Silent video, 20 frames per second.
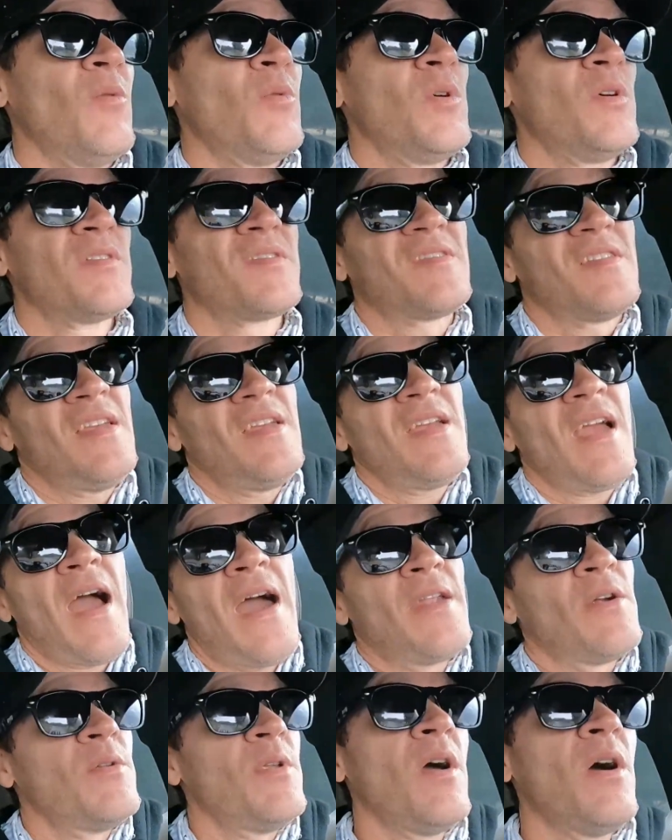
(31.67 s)
We'll see.
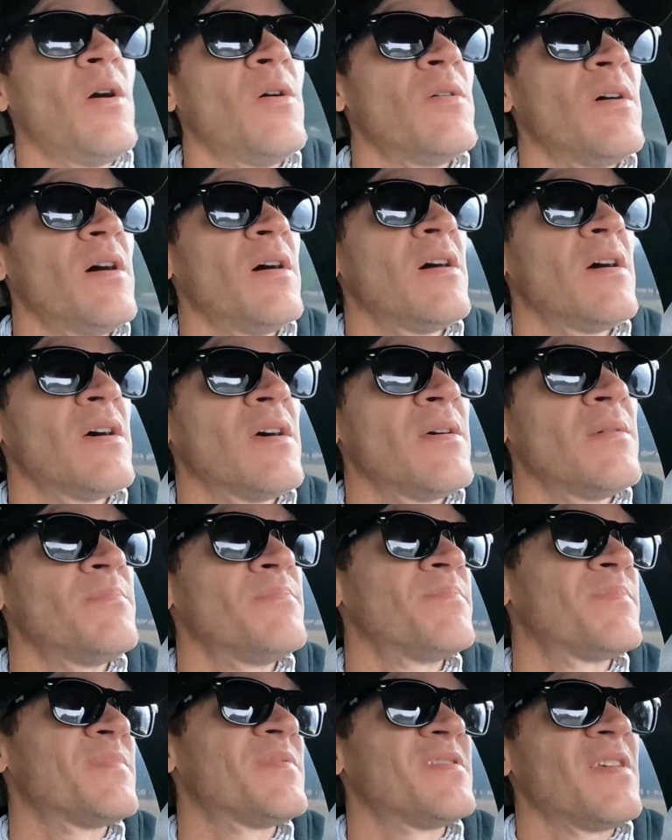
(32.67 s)
I don't know.
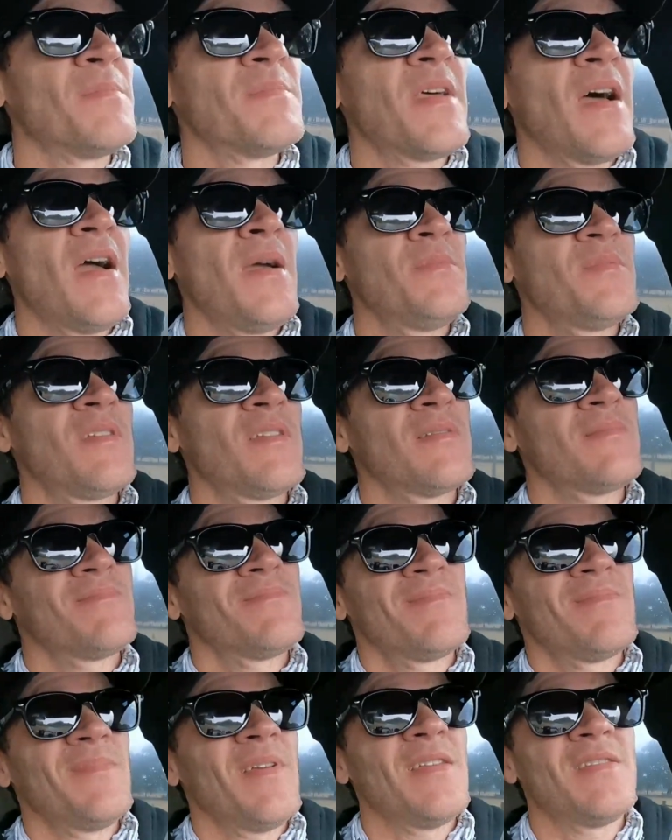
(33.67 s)
Sometimes
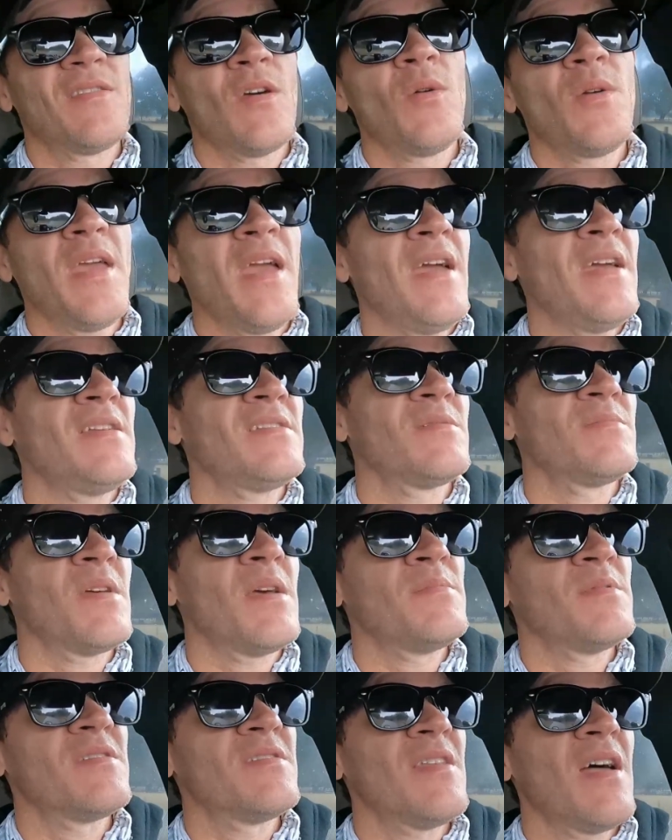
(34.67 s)
it's okay,
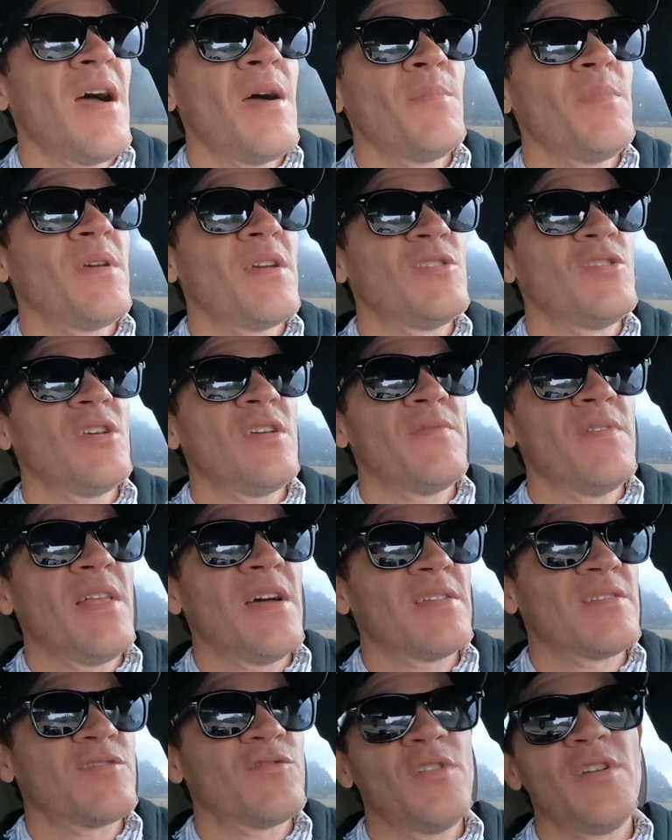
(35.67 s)
sometimes it's not, because you give a
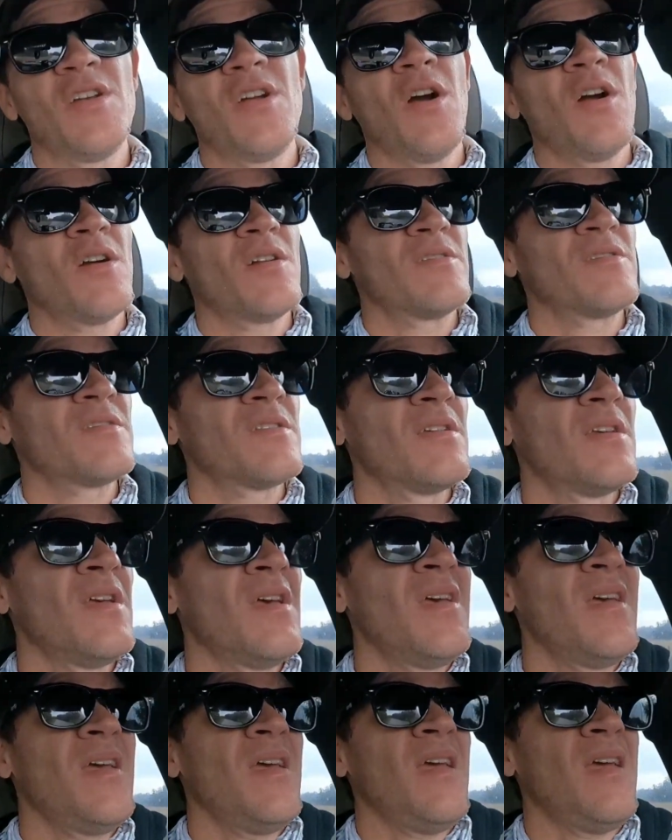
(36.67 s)
lot of street cars,
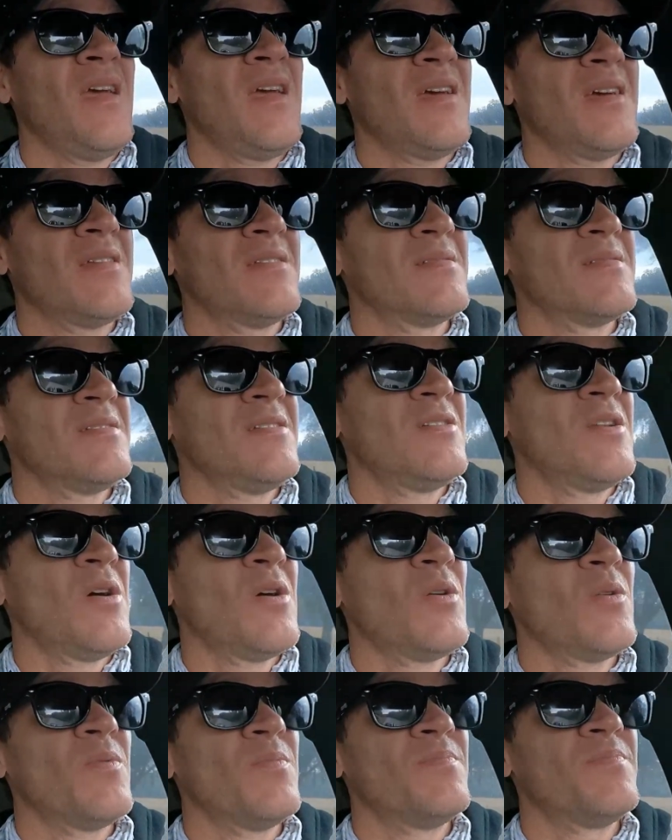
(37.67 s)
and you
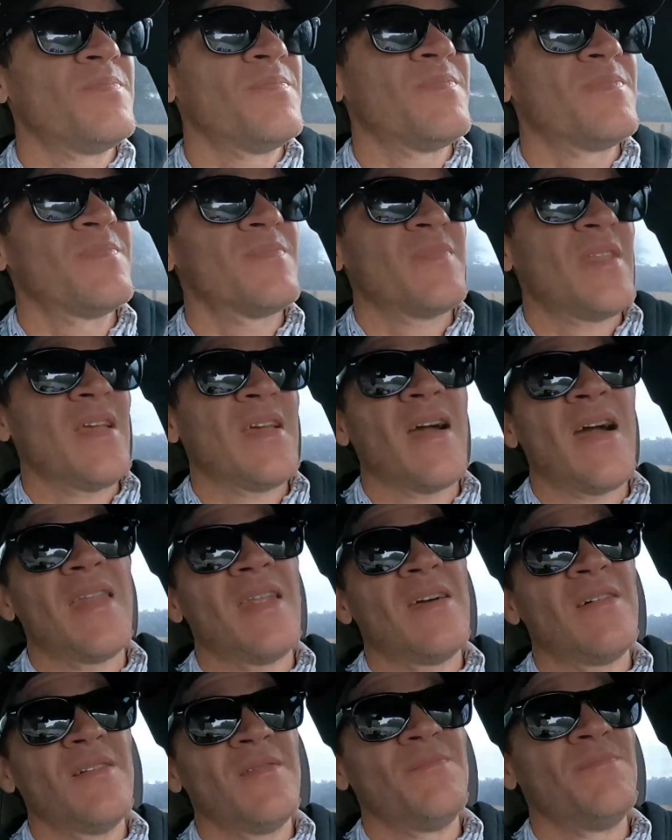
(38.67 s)
know, they
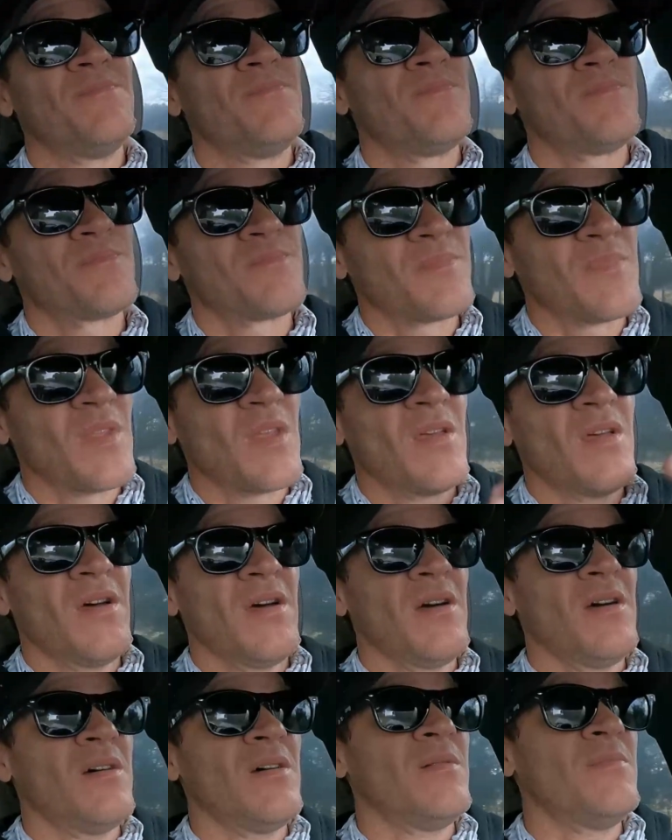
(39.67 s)
kind
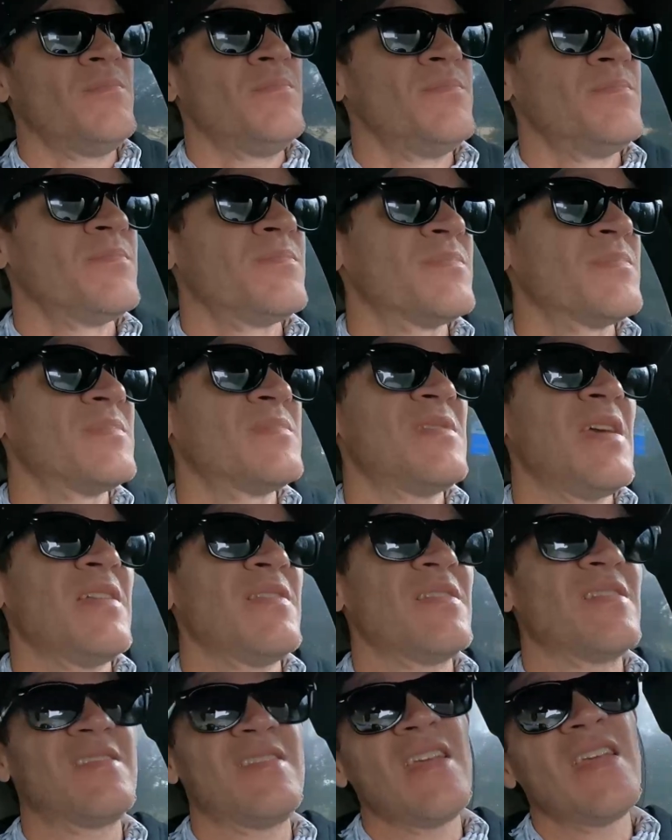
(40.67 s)
of
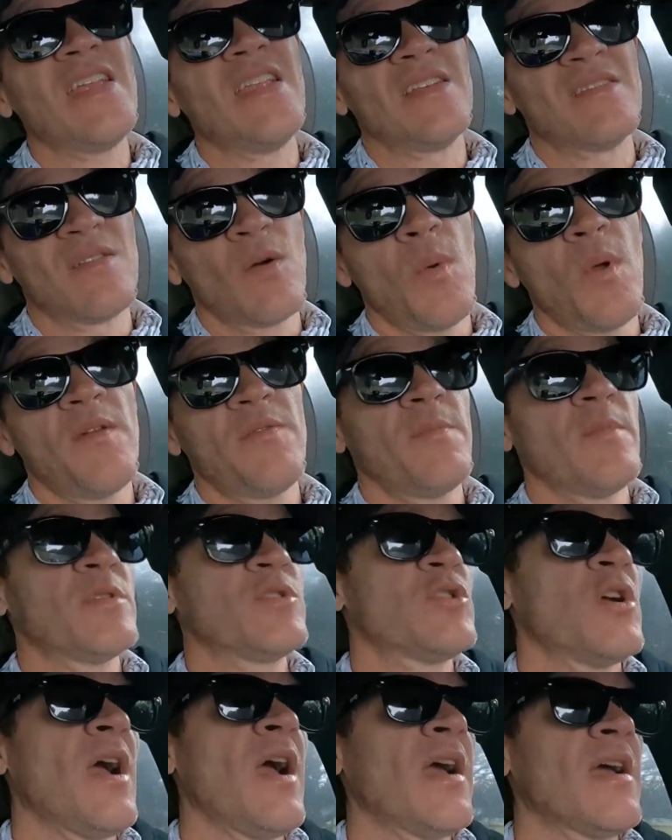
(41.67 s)
take the stickiness away from the
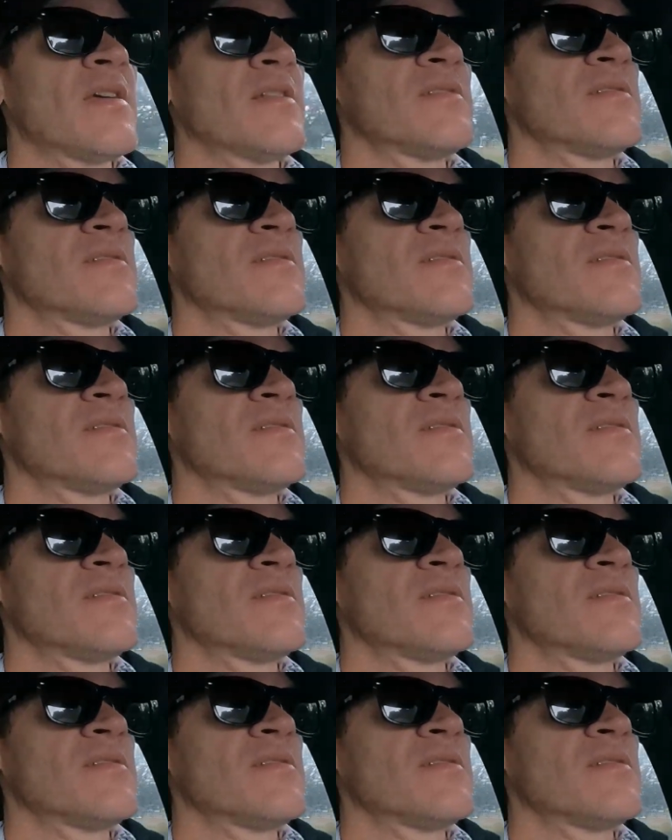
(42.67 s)
track.